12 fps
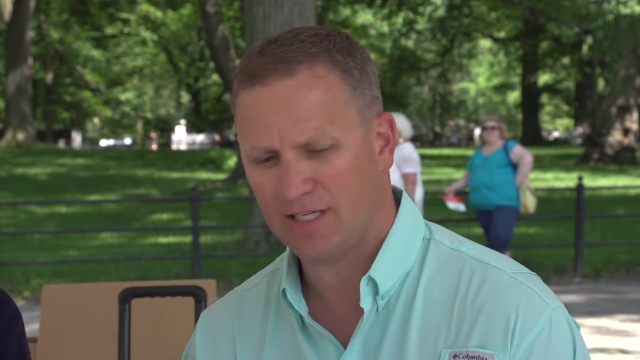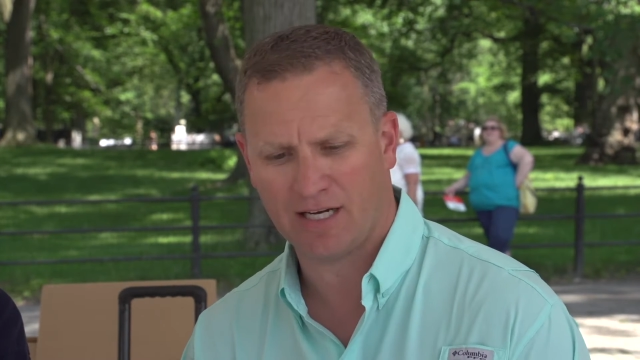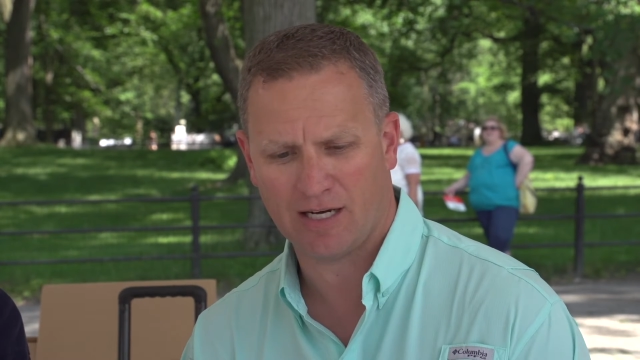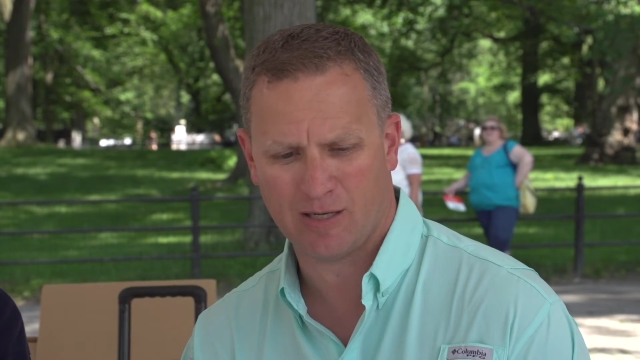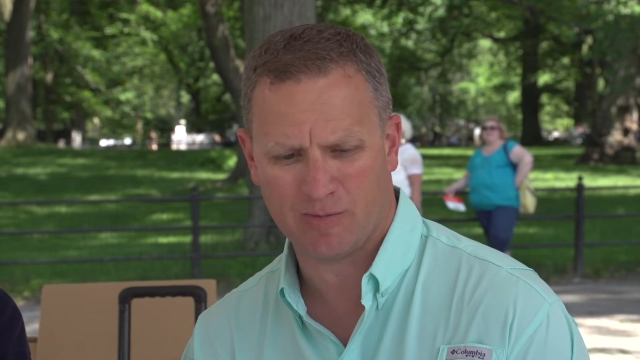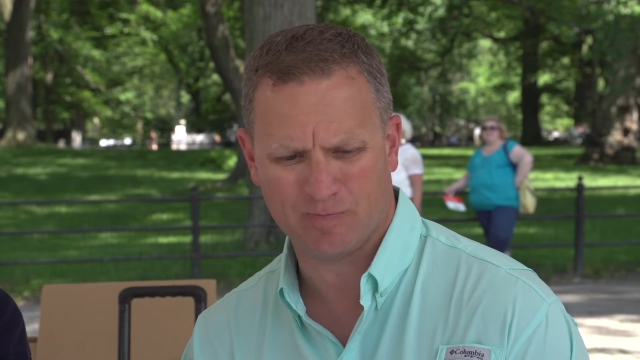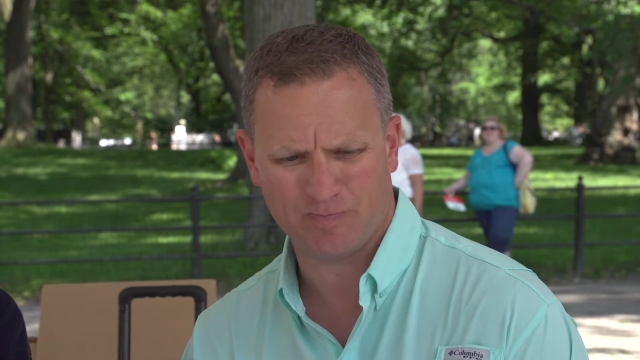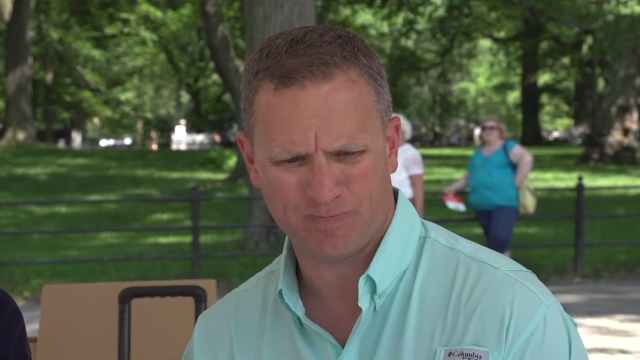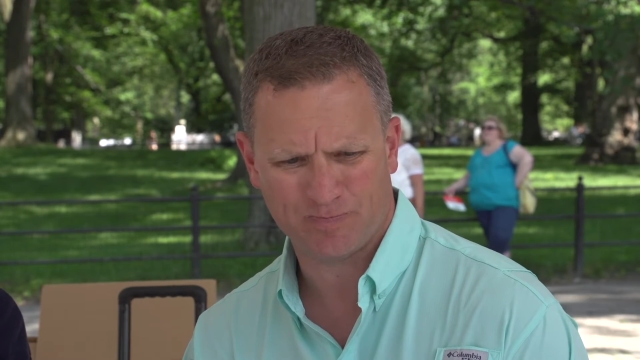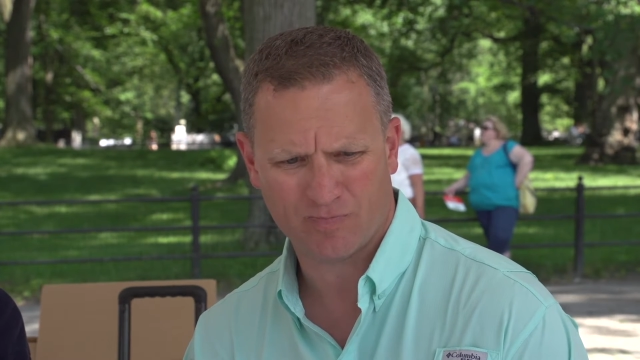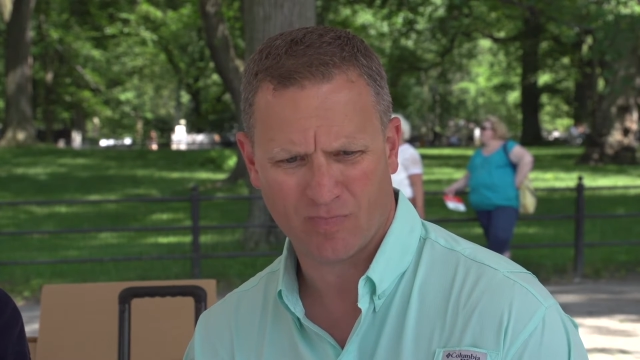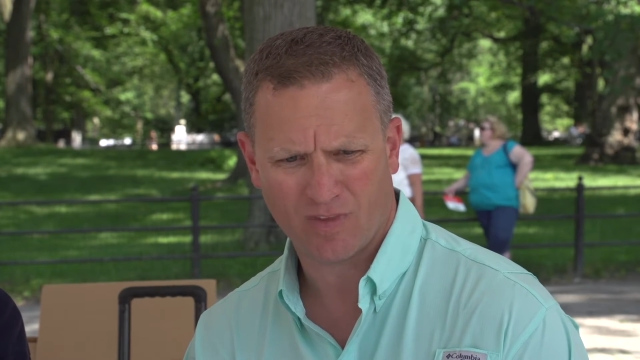
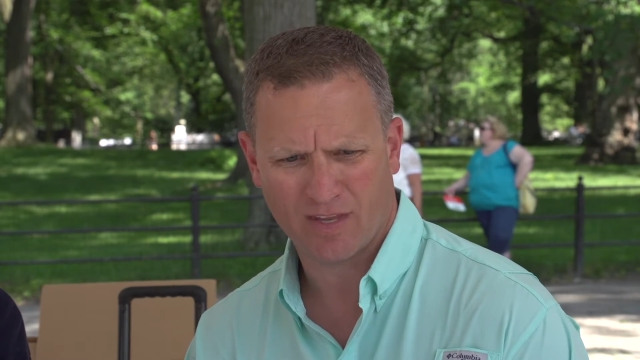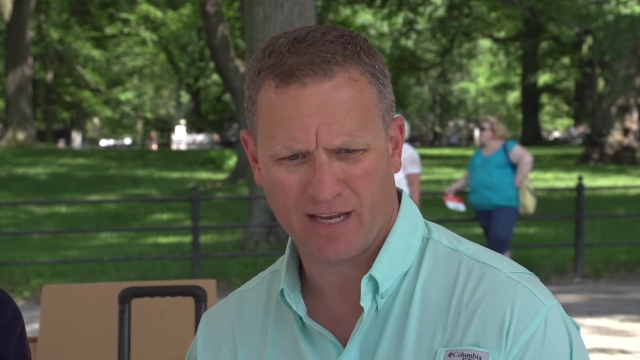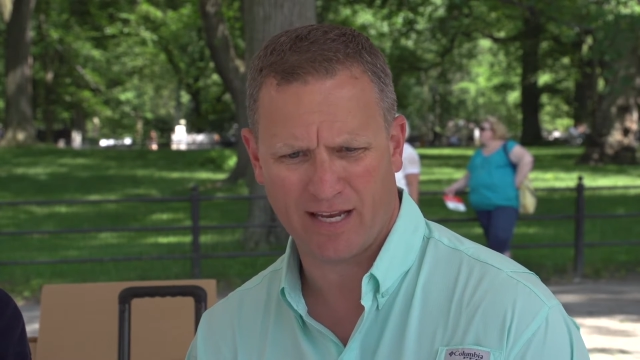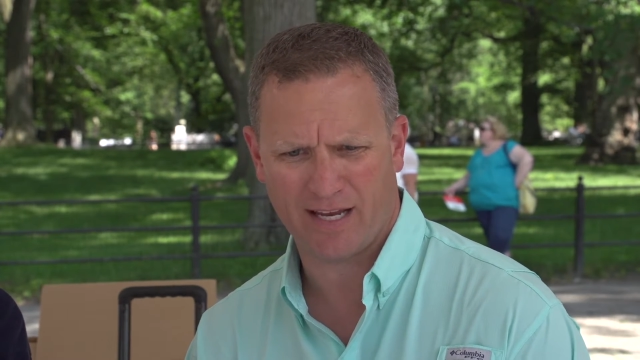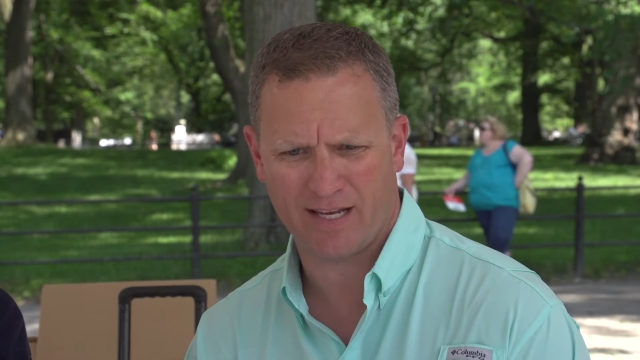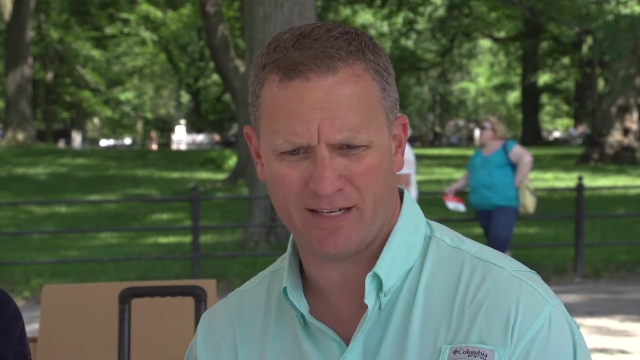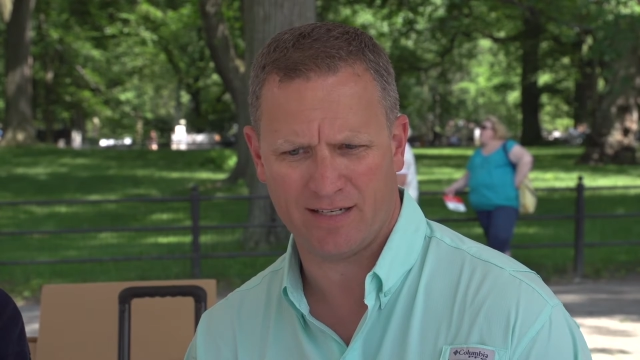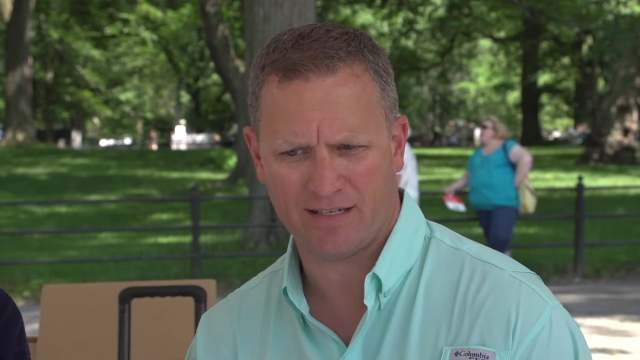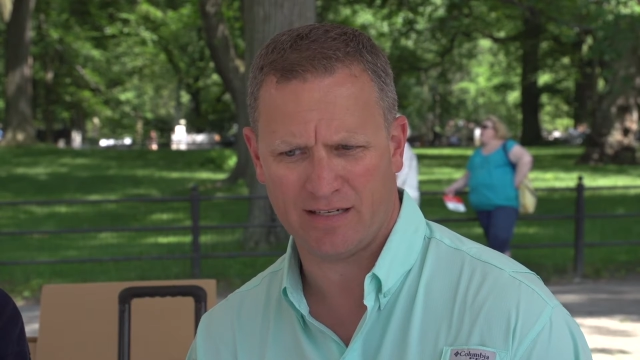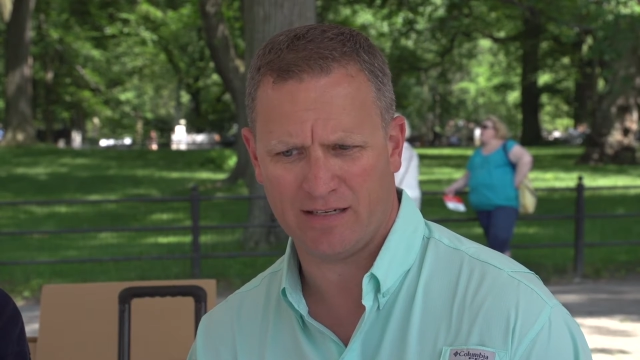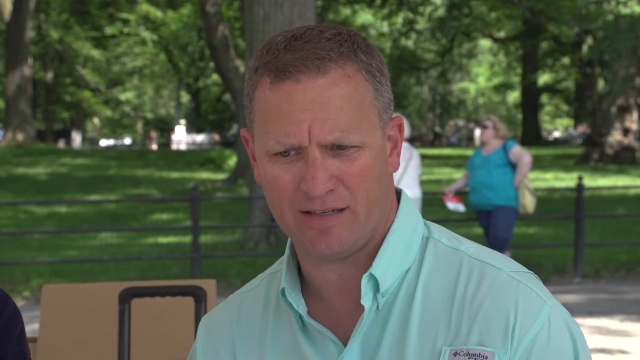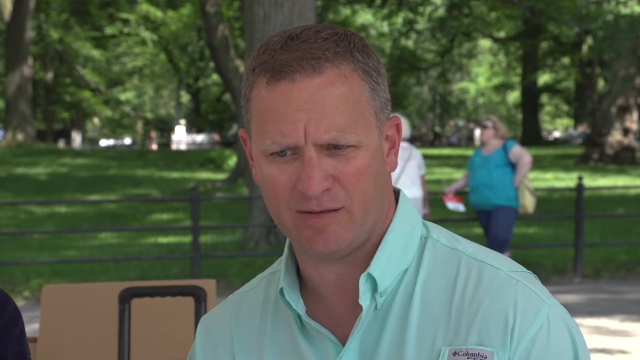And
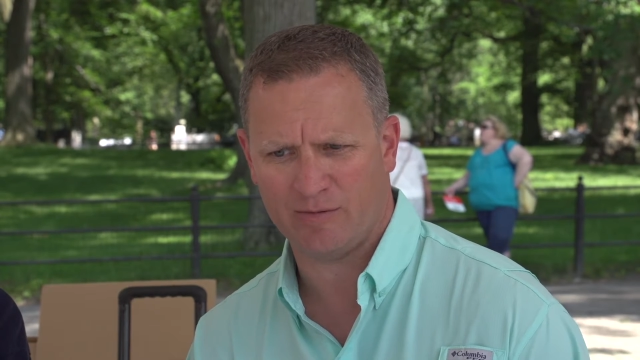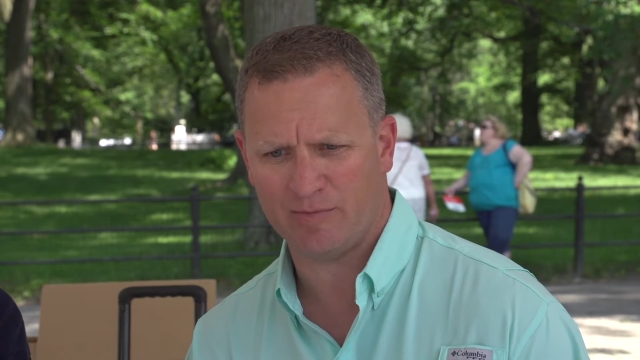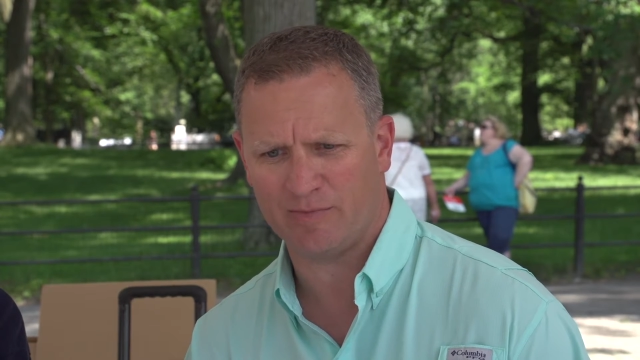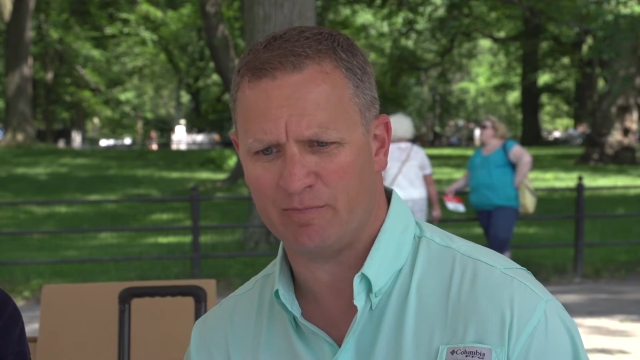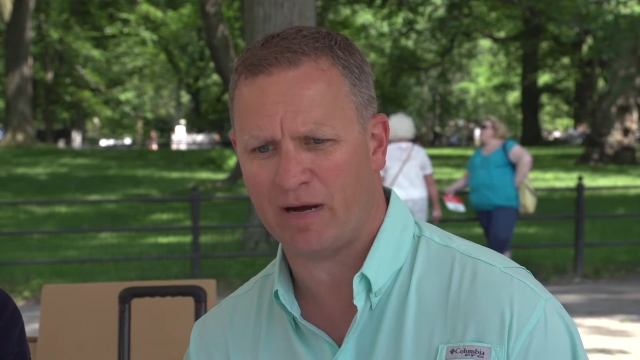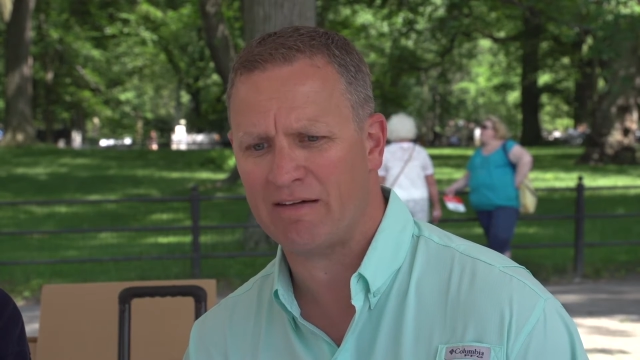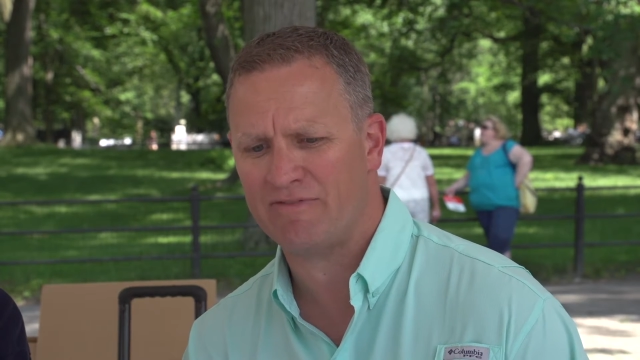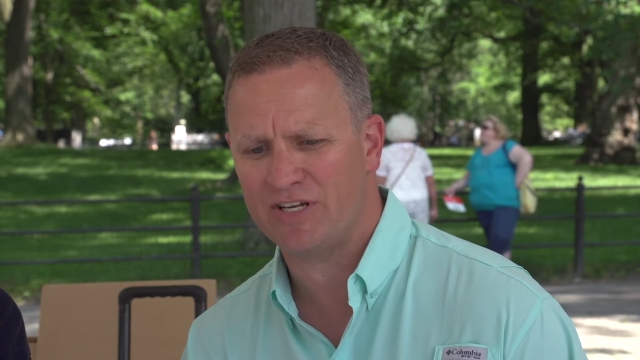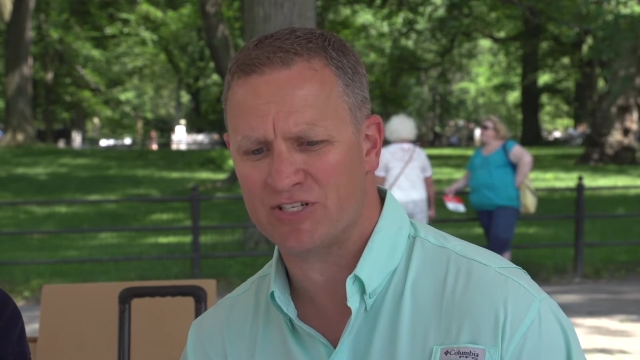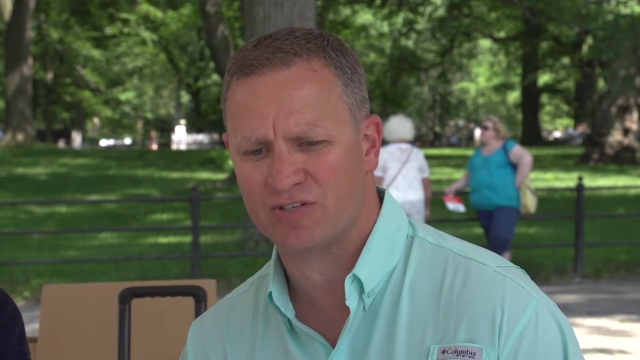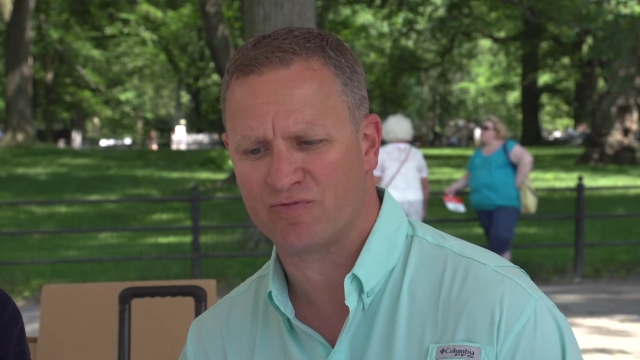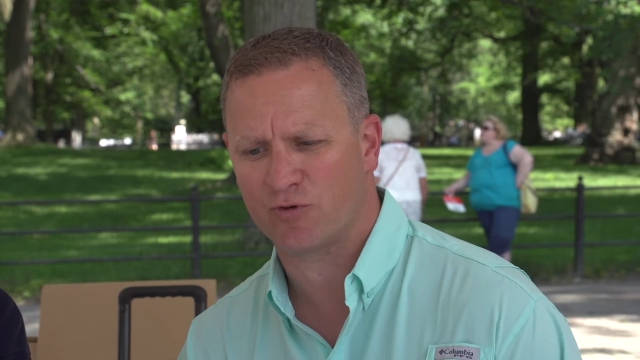my vision